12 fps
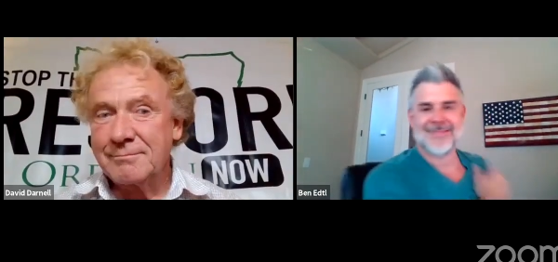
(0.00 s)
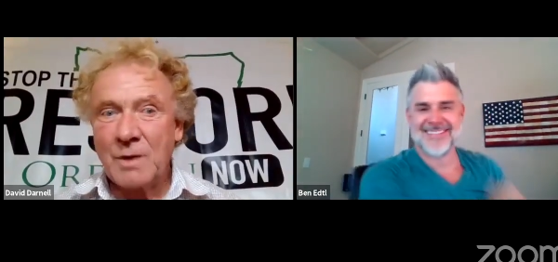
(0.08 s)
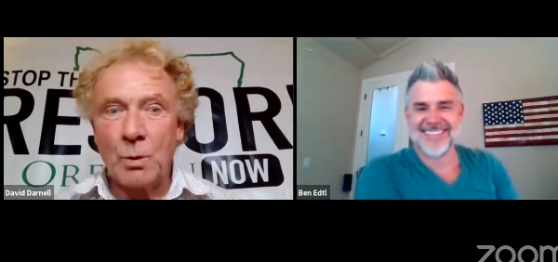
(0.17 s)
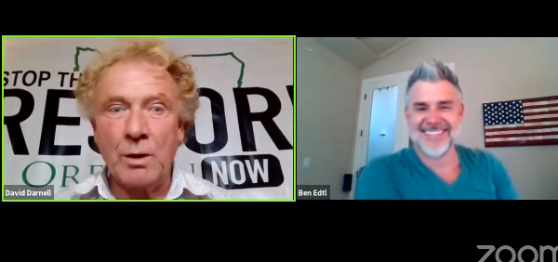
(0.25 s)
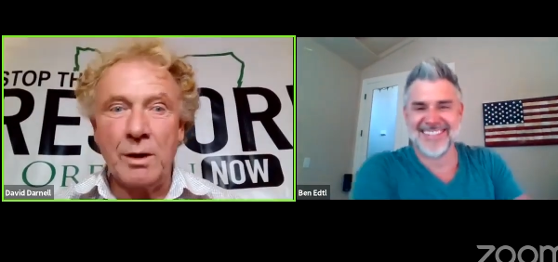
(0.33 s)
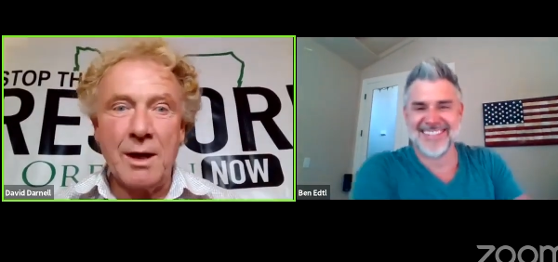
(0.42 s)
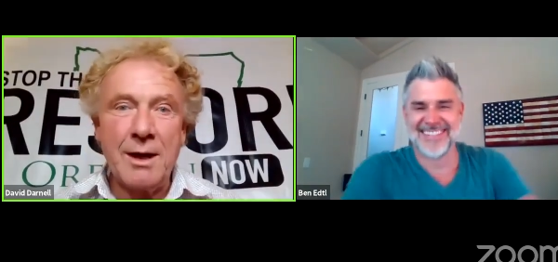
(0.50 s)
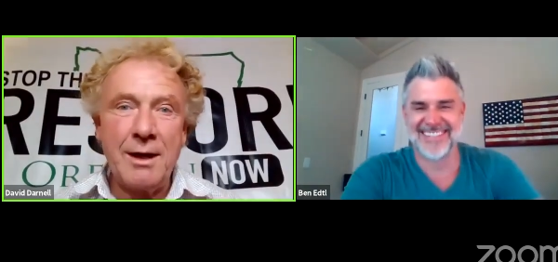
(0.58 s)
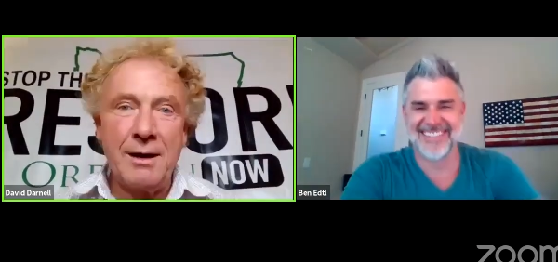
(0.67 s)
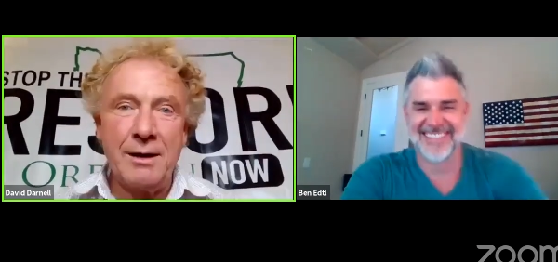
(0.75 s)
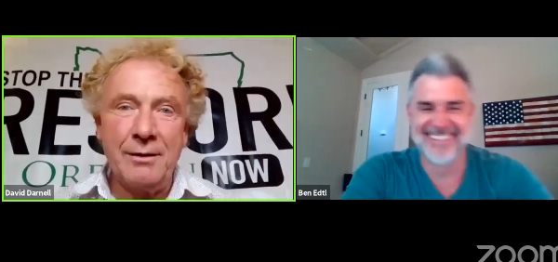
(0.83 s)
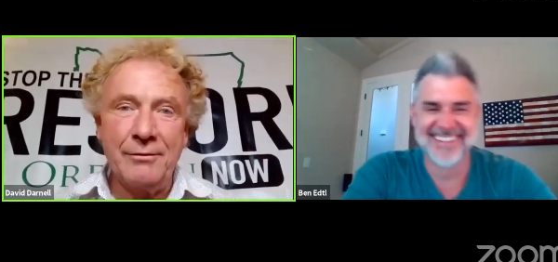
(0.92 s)
Speaker 1: We're
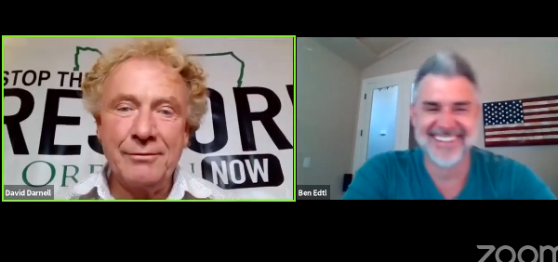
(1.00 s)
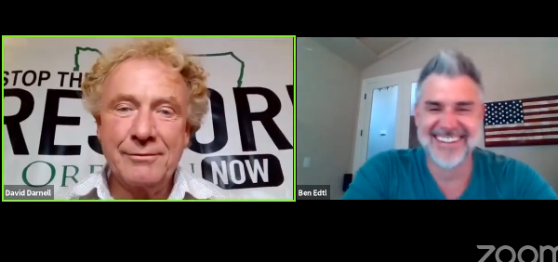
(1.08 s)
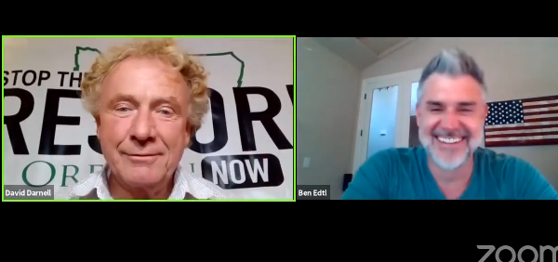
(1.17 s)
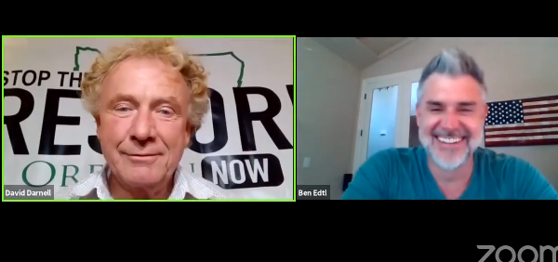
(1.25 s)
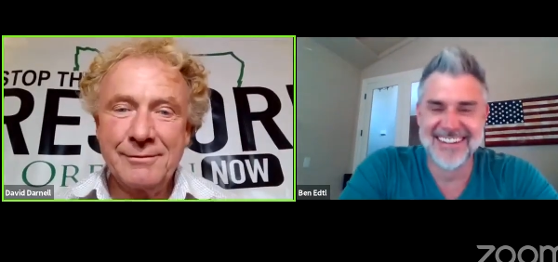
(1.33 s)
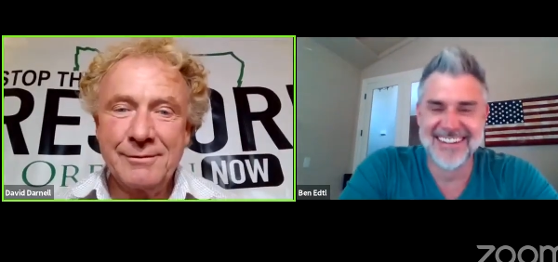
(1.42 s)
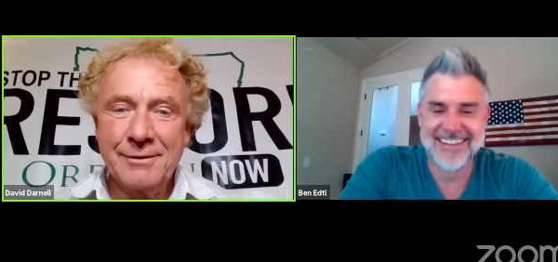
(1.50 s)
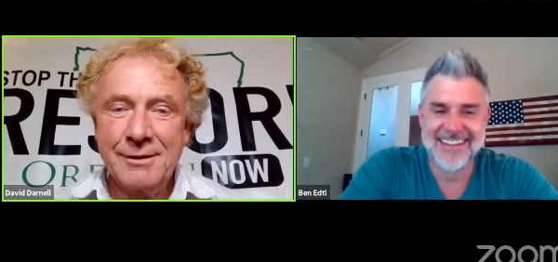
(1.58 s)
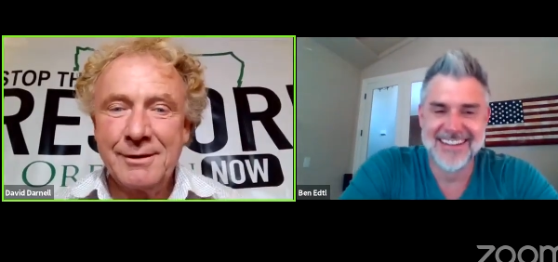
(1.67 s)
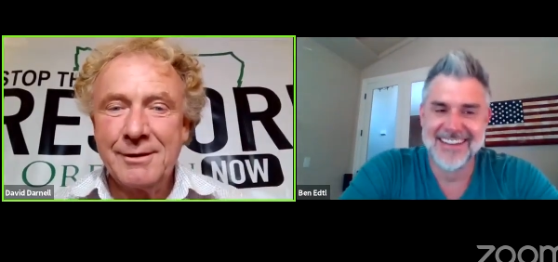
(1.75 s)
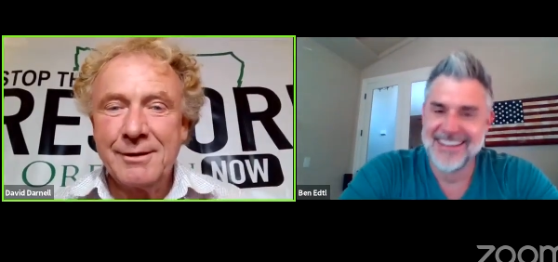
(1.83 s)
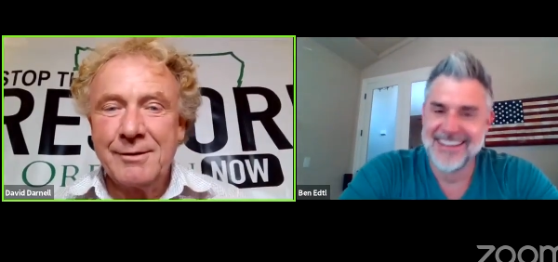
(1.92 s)
live.
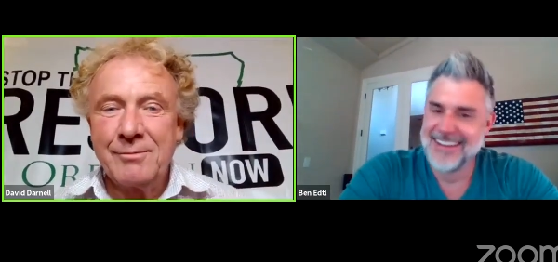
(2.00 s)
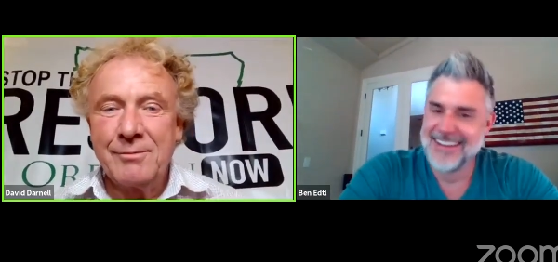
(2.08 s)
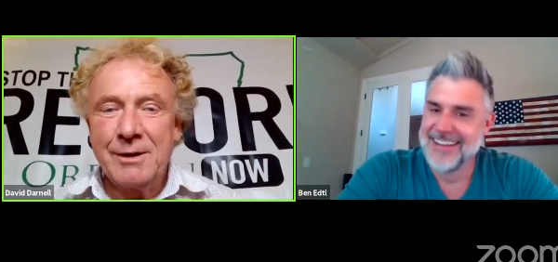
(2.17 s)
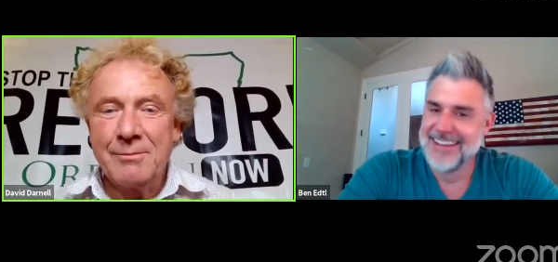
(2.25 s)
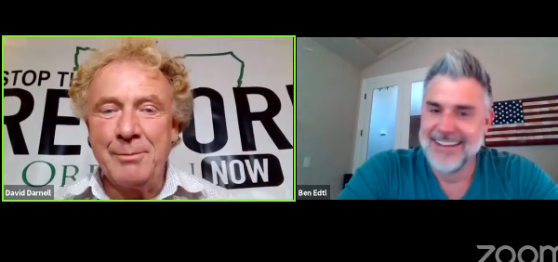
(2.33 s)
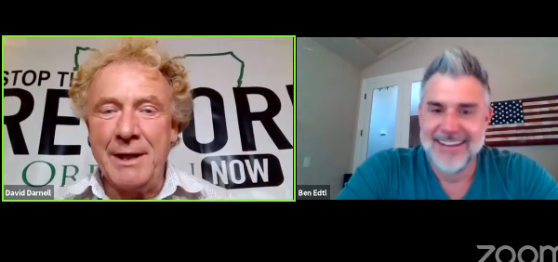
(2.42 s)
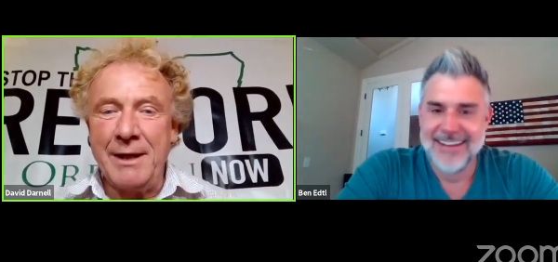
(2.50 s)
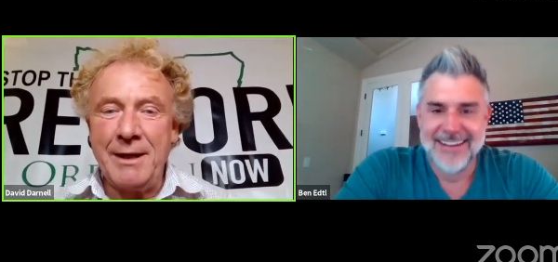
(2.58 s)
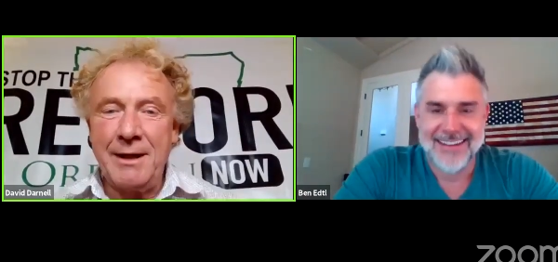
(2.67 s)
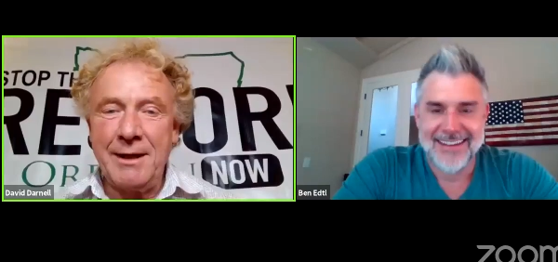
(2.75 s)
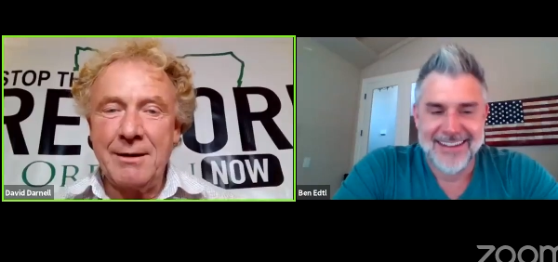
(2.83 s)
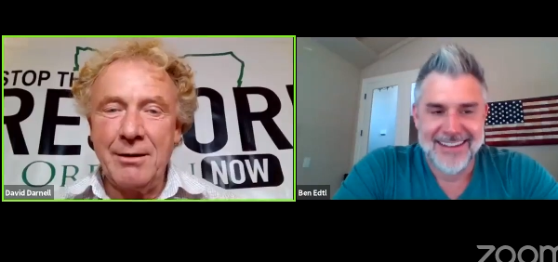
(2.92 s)
Ben
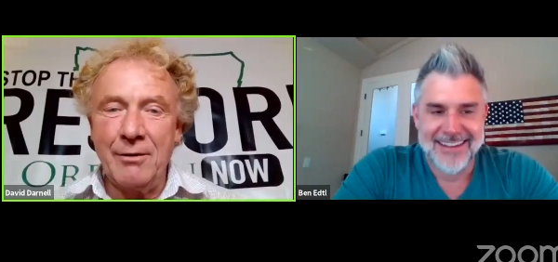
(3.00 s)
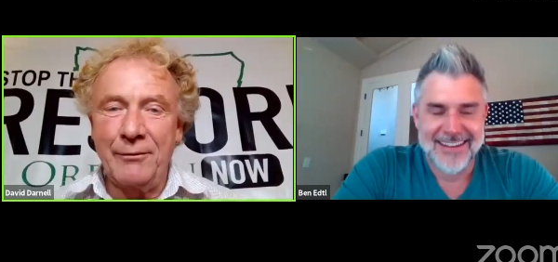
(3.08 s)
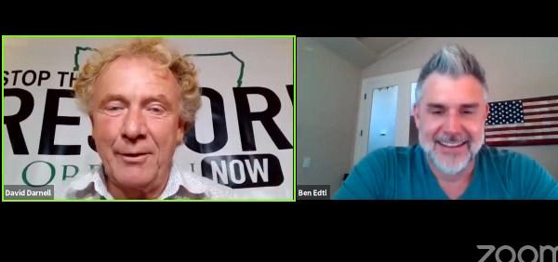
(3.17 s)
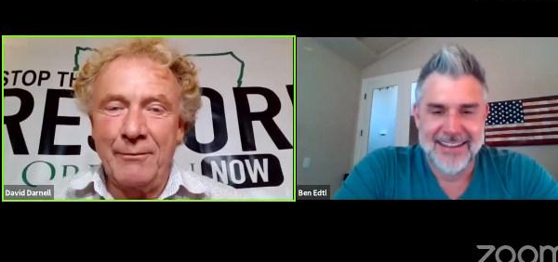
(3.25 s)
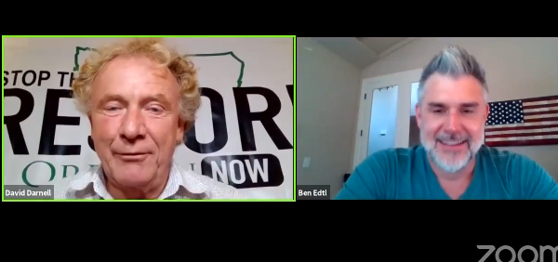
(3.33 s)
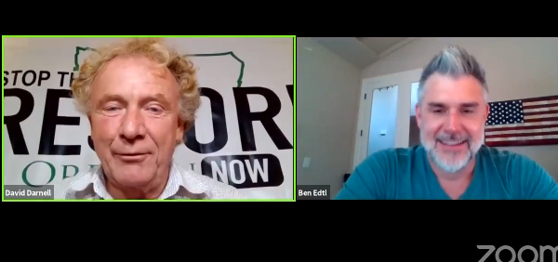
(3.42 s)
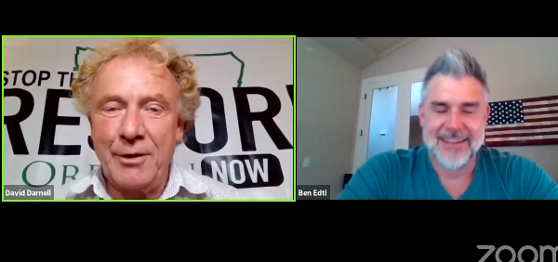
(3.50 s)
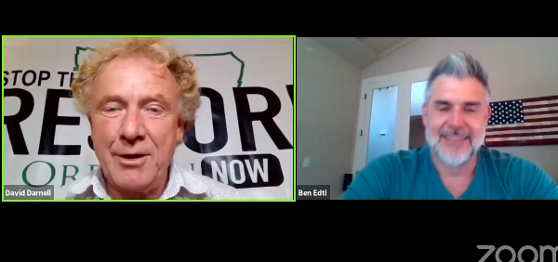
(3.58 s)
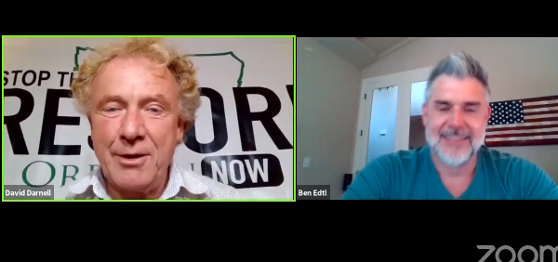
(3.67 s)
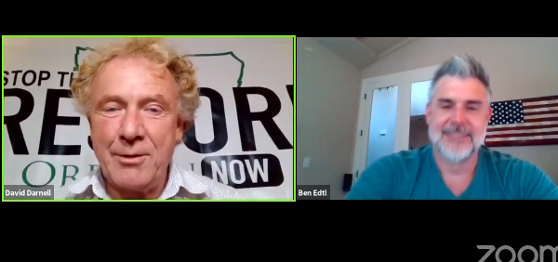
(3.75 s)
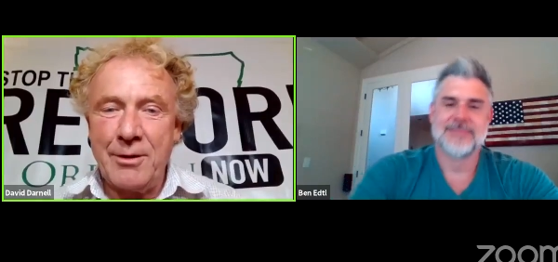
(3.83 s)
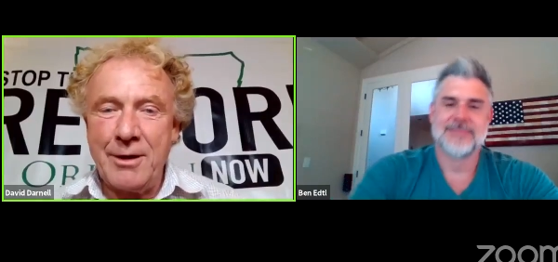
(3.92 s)
Edtl from Free
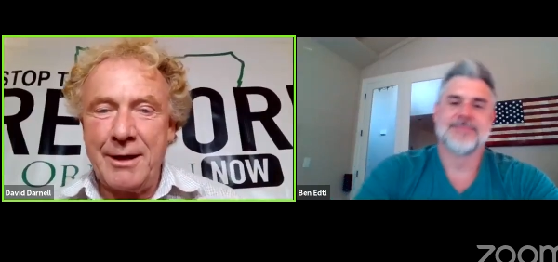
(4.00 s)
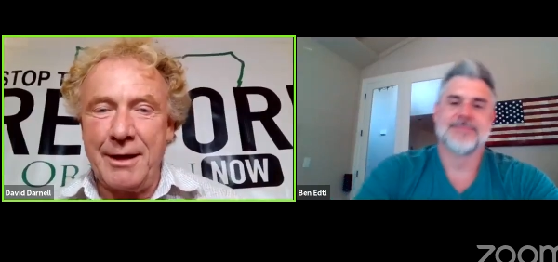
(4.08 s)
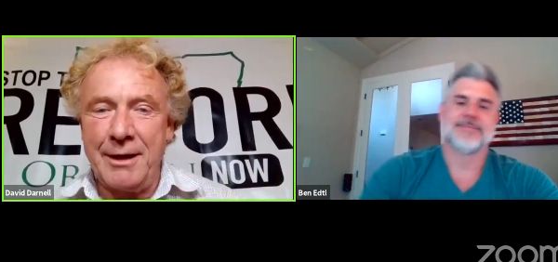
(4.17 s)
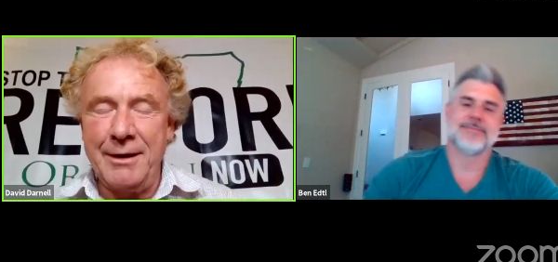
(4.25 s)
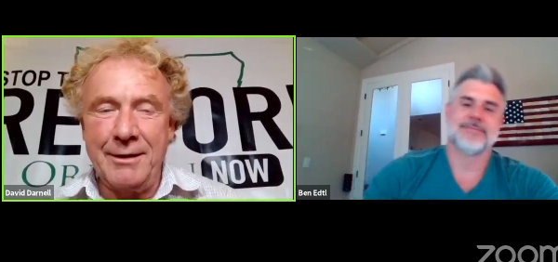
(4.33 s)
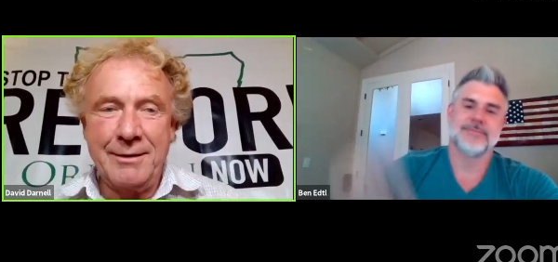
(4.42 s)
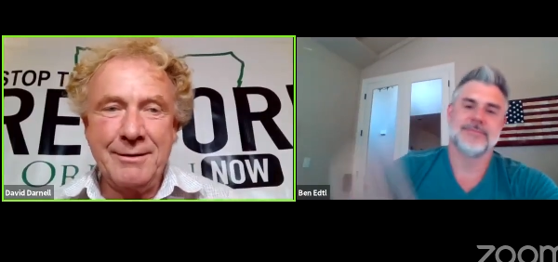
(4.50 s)
Oregon.